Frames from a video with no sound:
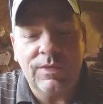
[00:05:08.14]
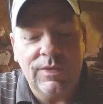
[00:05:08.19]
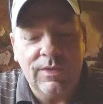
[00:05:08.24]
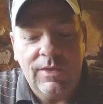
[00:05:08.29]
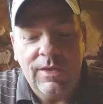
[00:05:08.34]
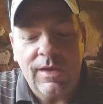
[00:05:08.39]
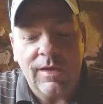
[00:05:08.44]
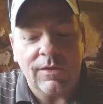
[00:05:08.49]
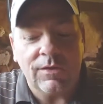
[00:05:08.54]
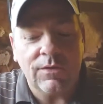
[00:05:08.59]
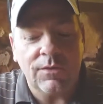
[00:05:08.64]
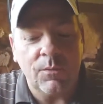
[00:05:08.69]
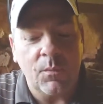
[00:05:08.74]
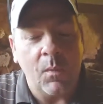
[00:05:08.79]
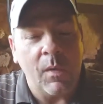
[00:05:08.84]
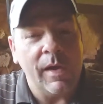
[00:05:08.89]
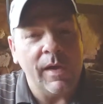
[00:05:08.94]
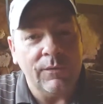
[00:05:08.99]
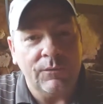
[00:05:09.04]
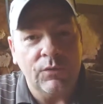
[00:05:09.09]
This
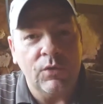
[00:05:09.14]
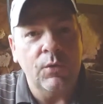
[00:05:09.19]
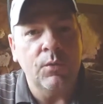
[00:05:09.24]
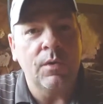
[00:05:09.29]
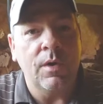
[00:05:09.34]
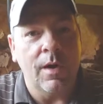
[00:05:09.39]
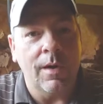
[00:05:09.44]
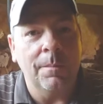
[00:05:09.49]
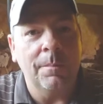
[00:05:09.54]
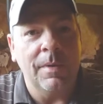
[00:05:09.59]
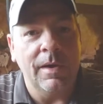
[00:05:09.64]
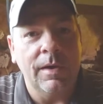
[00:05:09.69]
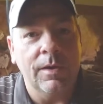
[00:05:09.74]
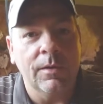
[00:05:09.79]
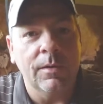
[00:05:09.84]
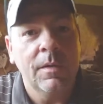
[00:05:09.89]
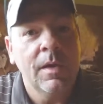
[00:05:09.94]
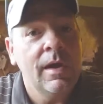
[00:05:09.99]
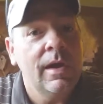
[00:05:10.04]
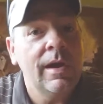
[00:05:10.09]
if you come
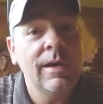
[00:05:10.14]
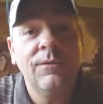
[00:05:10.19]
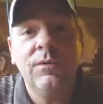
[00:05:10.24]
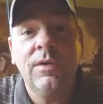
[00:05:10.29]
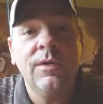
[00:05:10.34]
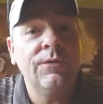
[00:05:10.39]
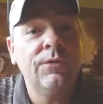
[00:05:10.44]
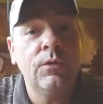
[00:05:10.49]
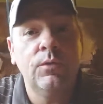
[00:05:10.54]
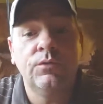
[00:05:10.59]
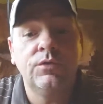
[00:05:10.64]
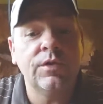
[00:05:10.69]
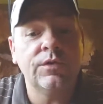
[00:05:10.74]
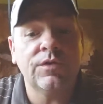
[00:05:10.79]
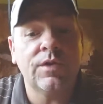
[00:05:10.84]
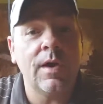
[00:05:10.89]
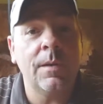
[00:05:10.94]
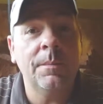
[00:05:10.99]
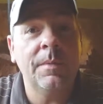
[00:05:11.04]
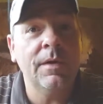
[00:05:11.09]
here. Even if you just
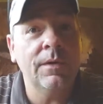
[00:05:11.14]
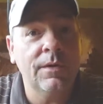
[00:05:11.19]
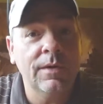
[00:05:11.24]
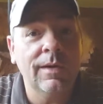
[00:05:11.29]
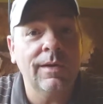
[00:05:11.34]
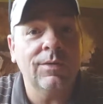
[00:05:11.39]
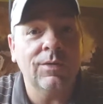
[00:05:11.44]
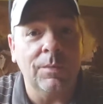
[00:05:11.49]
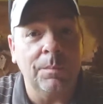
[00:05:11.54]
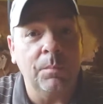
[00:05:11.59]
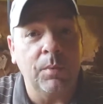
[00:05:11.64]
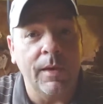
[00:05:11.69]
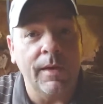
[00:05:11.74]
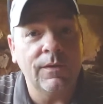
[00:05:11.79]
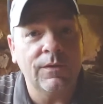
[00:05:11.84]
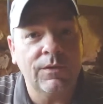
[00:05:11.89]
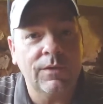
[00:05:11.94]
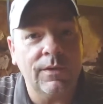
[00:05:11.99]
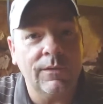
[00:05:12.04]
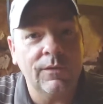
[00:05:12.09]
come here to get the
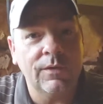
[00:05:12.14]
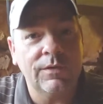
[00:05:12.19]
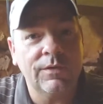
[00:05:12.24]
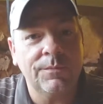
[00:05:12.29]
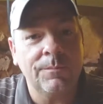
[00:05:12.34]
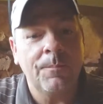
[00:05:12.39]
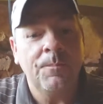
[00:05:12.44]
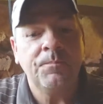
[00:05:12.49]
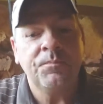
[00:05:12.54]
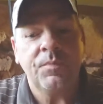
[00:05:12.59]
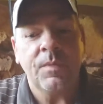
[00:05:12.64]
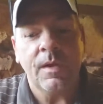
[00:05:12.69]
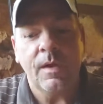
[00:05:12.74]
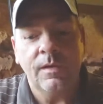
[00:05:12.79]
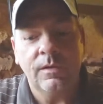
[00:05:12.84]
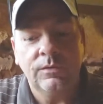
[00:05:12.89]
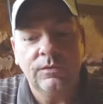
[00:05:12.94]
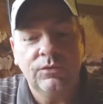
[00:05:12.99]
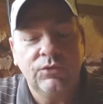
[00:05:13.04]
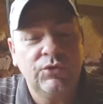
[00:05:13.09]
bread service,
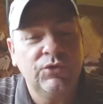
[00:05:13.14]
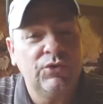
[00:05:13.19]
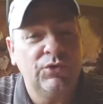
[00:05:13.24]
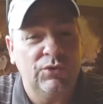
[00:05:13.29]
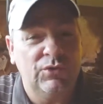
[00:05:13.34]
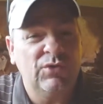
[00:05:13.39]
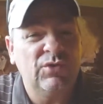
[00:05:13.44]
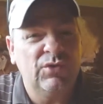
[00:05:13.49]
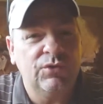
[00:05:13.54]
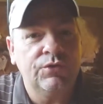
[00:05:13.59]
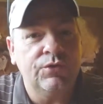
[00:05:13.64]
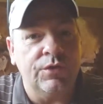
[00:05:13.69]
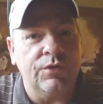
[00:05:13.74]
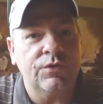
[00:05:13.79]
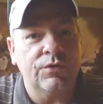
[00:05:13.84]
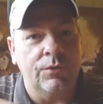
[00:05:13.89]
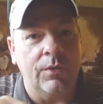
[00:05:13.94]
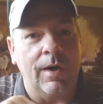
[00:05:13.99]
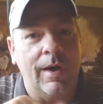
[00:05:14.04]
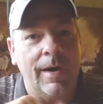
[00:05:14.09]

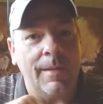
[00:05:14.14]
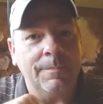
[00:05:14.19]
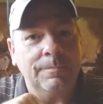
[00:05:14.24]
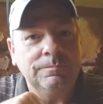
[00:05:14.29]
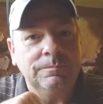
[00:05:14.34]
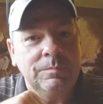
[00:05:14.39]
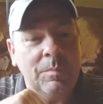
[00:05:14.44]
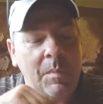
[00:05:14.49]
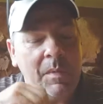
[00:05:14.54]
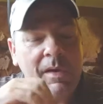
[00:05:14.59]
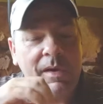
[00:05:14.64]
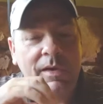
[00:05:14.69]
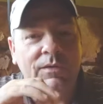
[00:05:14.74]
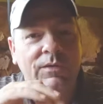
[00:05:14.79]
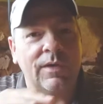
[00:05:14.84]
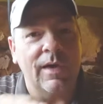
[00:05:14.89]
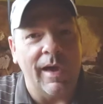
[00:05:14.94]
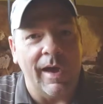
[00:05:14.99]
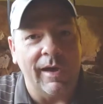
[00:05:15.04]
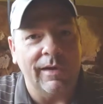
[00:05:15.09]
just try it.
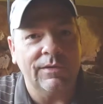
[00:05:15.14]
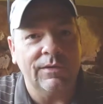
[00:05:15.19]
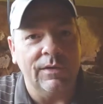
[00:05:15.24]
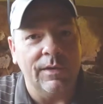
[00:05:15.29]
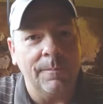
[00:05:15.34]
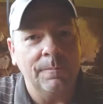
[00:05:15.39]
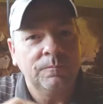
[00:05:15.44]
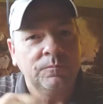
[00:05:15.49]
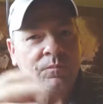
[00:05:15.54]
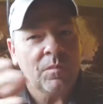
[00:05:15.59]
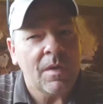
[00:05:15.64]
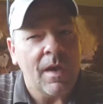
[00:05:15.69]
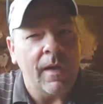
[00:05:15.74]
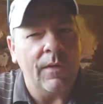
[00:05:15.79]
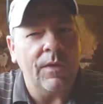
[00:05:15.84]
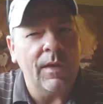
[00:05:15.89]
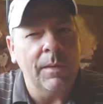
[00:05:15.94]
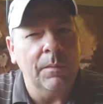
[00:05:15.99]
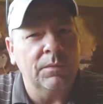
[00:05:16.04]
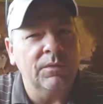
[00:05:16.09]
It's excellent. I
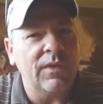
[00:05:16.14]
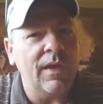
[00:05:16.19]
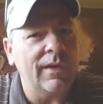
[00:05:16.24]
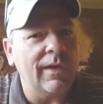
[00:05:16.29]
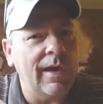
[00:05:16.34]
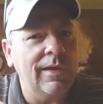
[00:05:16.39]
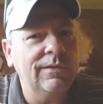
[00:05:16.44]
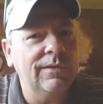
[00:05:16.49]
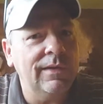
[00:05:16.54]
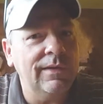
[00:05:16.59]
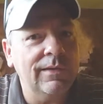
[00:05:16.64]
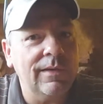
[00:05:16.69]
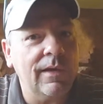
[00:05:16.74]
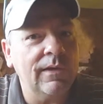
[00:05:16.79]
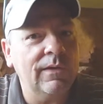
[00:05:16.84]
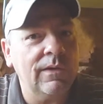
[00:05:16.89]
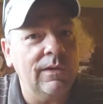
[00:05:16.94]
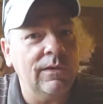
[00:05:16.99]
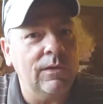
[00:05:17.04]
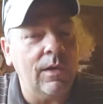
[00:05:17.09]
think it was like $18,
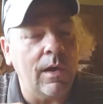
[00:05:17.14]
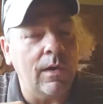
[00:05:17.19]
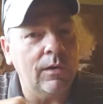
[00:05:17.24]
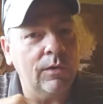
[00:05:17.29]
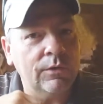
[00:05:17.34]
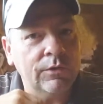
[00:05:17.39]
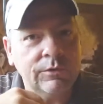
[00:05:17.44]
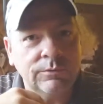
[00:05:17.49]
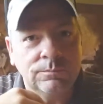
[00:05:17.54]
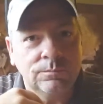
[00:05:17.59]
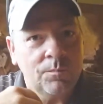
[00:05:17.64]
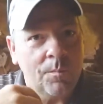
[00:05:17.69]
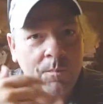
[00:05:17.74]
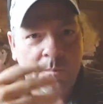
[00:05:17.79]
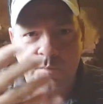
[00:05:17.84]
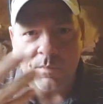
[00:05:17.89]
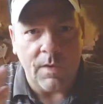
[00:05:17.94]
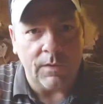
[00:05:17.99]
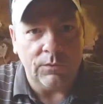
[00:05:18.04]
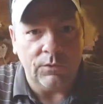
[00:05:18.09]

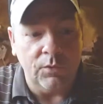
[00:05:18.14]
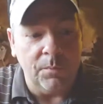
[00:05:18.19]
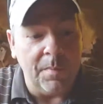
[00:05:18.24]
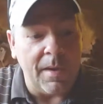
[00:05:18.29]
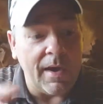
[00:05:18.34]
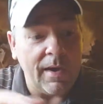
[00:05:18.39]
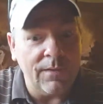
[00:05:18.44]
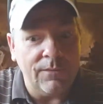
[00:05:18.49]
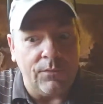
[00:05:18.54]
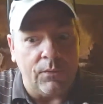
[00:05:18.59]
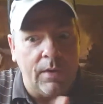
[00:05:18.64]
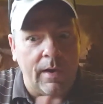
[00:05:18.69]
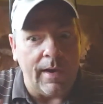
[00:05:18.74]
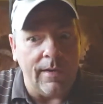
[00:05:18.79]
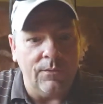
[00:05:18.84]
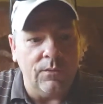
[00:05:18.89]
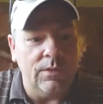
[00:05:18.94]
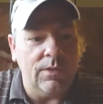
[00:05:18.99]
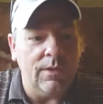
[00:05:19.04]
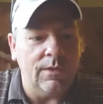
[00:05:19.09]
$19. Not too bad for
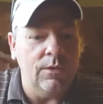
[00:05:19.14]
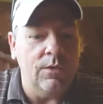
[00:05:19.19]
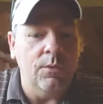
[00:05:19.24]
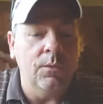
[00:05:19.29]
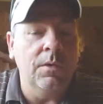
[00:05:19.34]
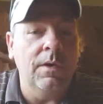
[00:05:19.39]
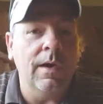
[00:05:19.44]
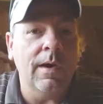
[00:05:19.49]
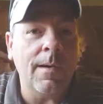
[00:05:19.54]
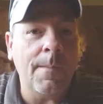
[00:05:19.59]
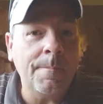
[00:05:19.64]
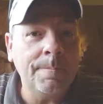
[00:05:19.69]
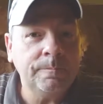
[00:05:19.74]
everything you get.